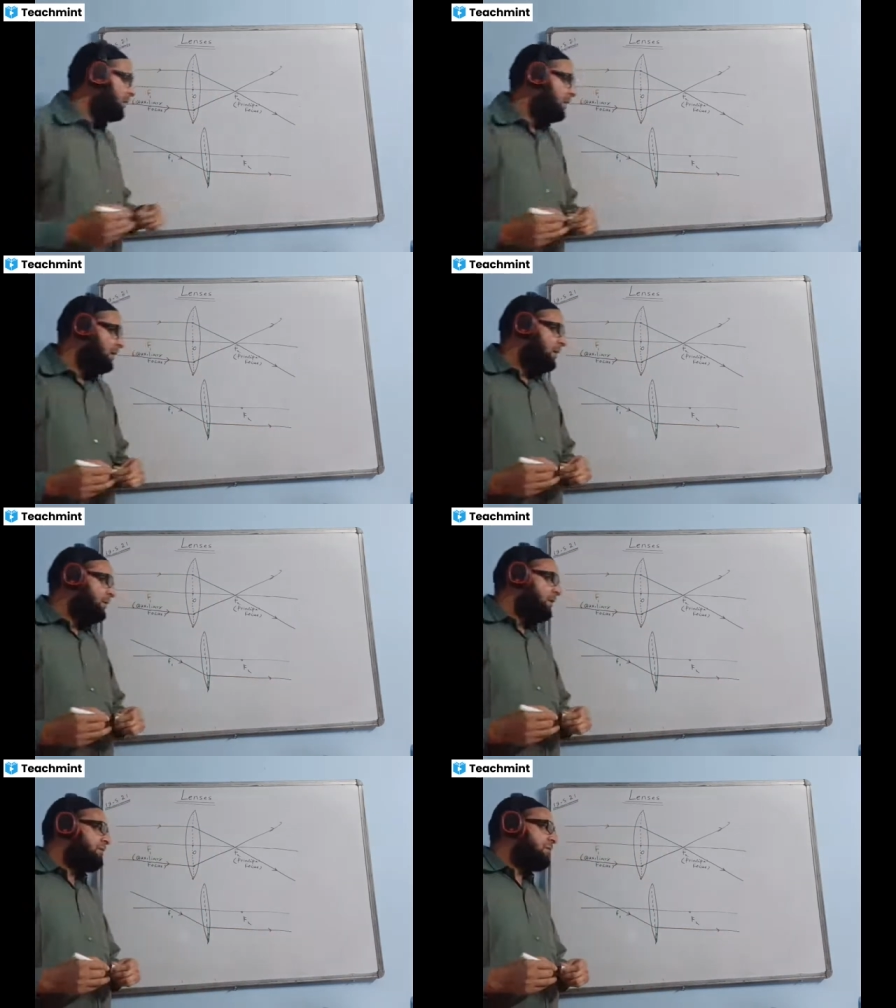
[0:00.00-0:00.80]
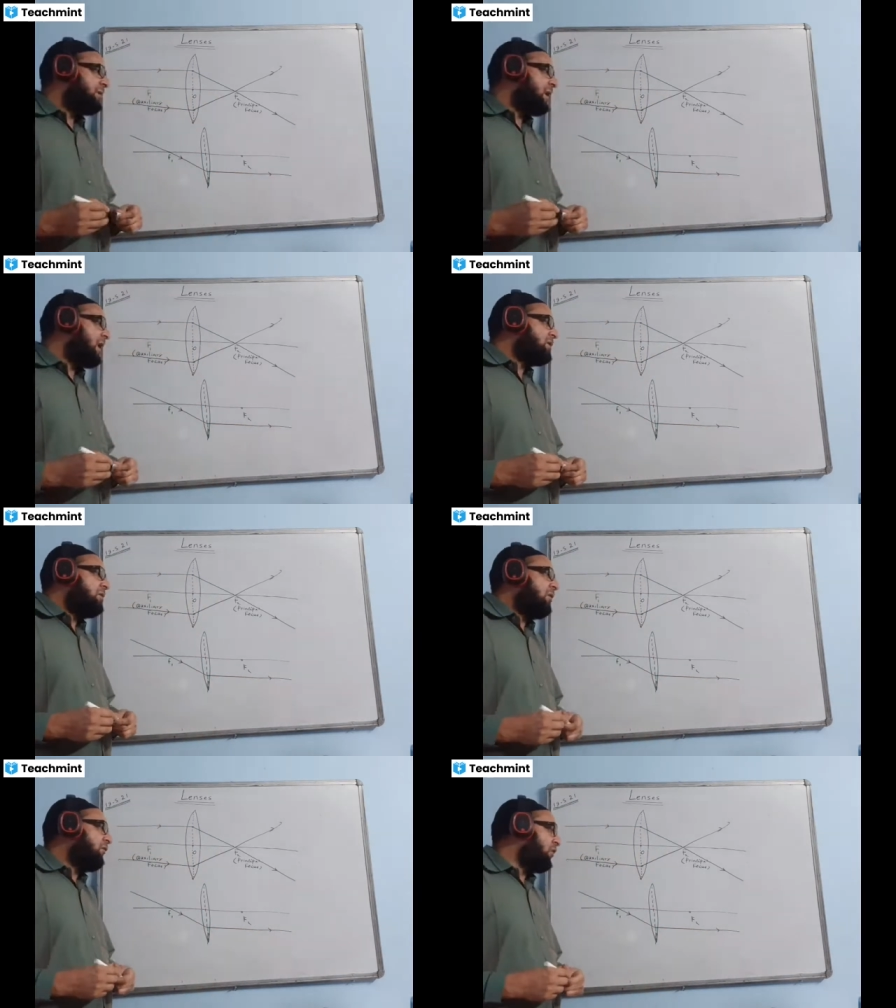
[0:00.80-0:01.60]
they ask you the formula
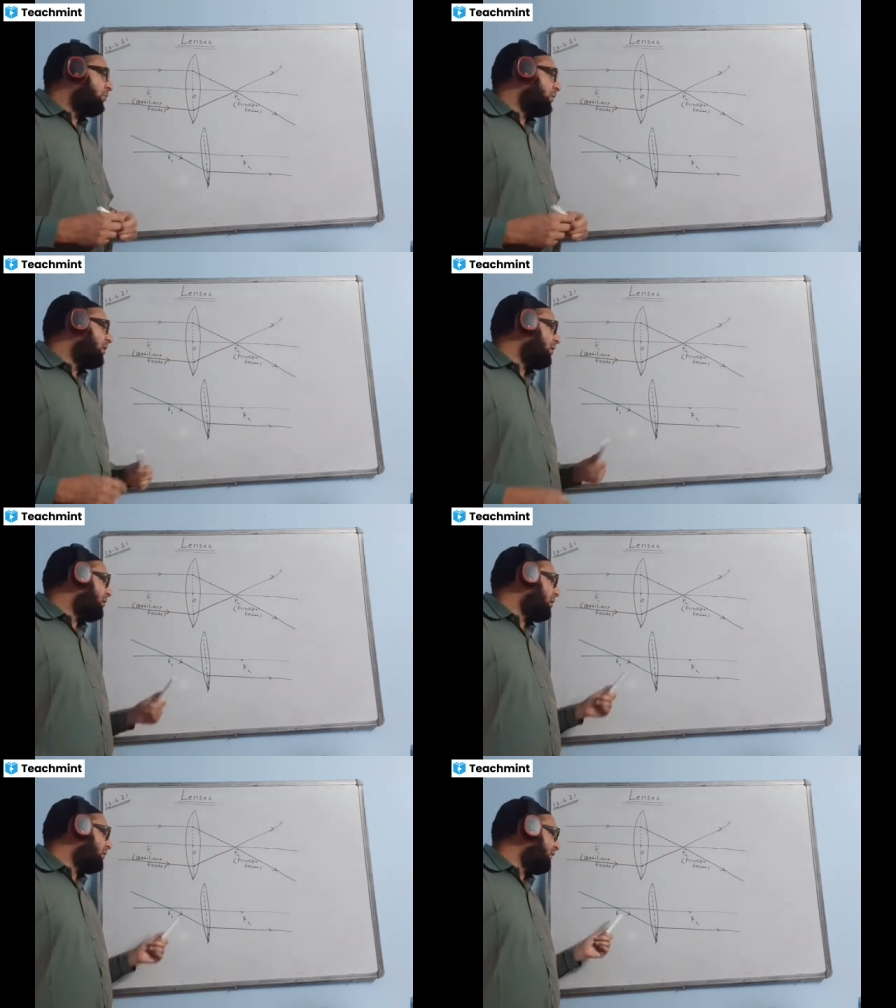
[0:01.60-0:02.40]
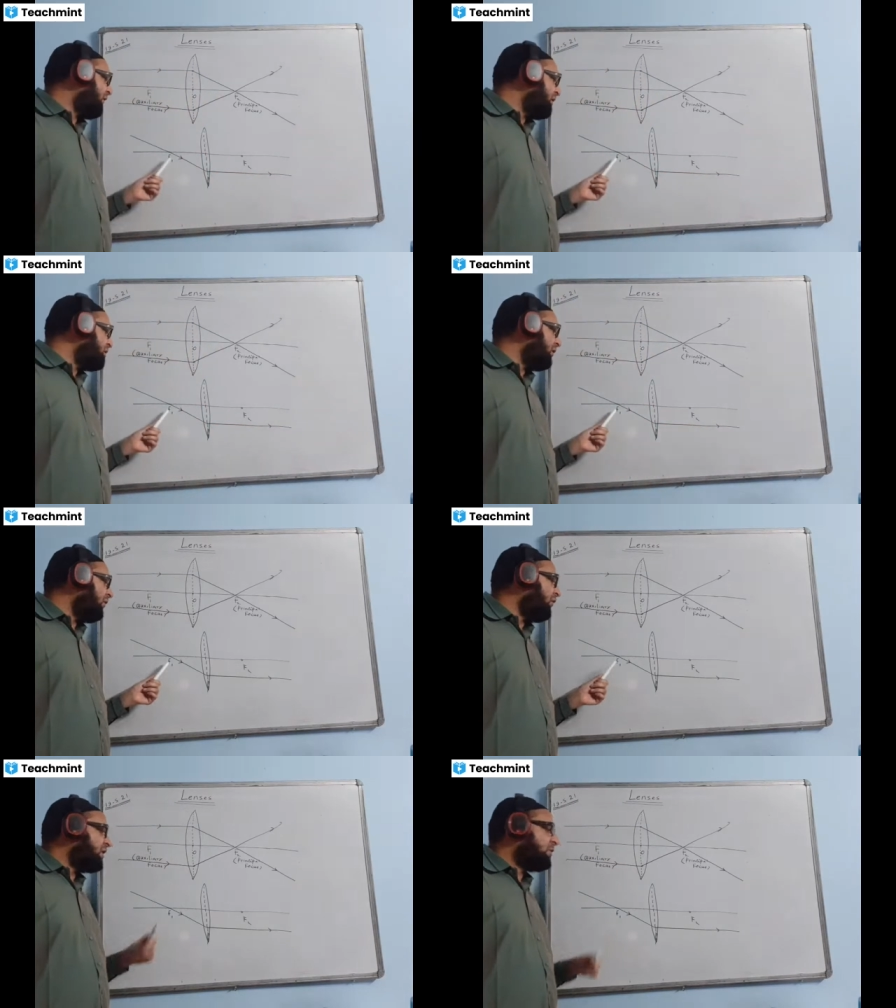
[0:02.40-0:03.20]
or definition of first focal point,
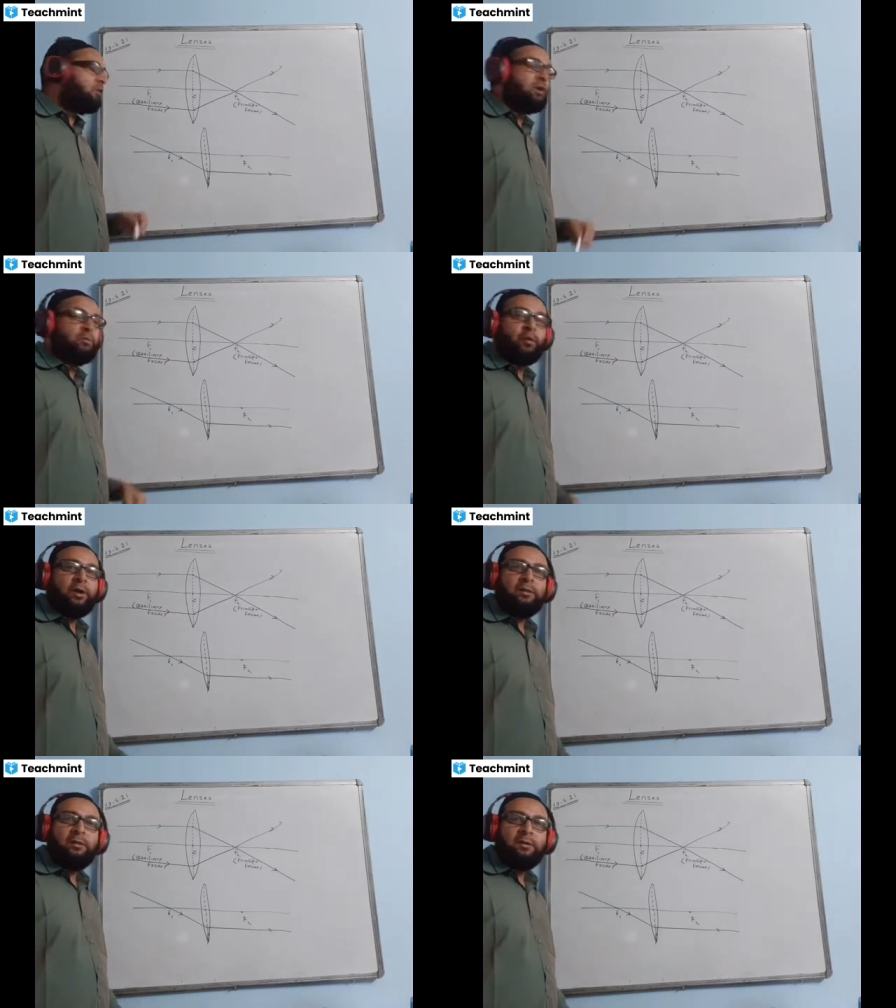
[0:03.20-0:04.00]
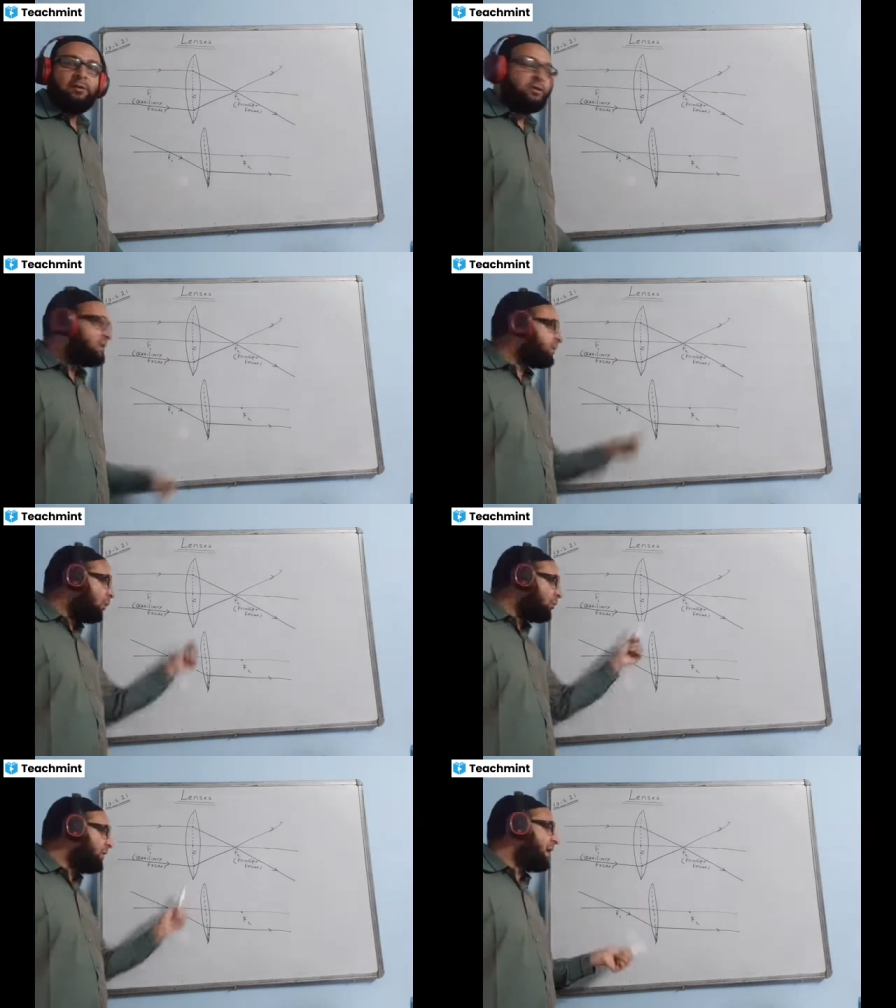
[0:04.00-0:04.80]
you just draw the diagram,
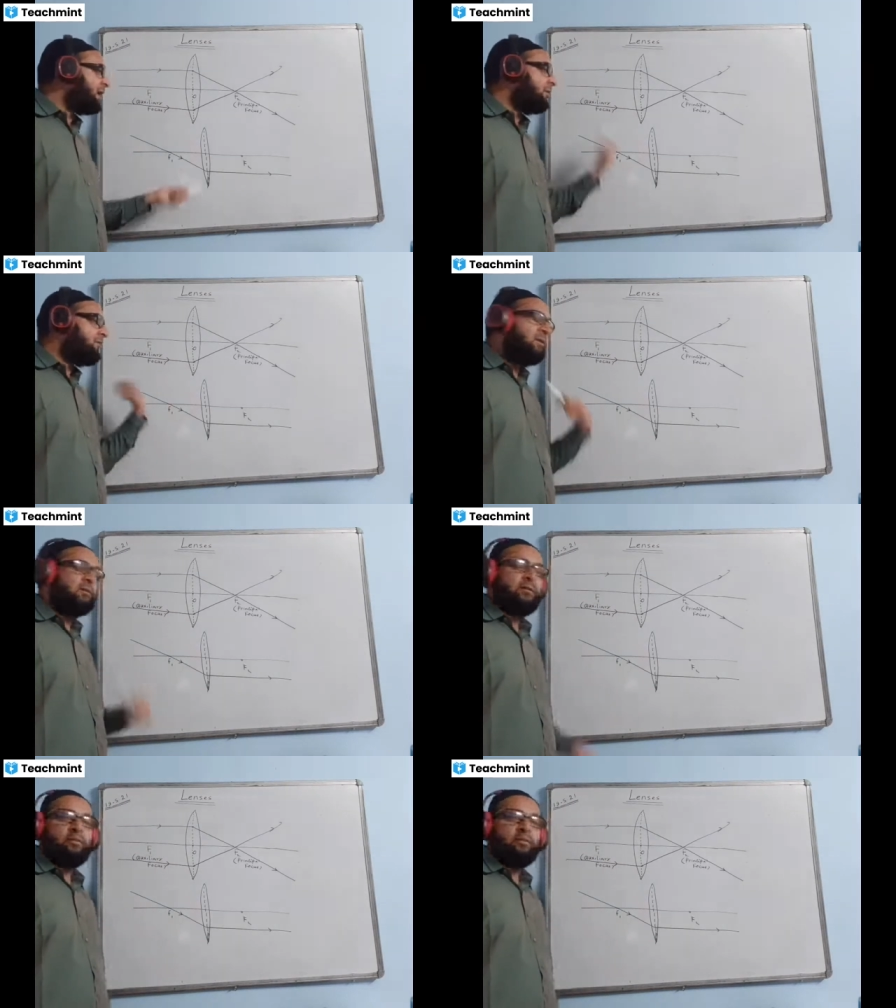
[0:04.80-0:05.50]
will be okay,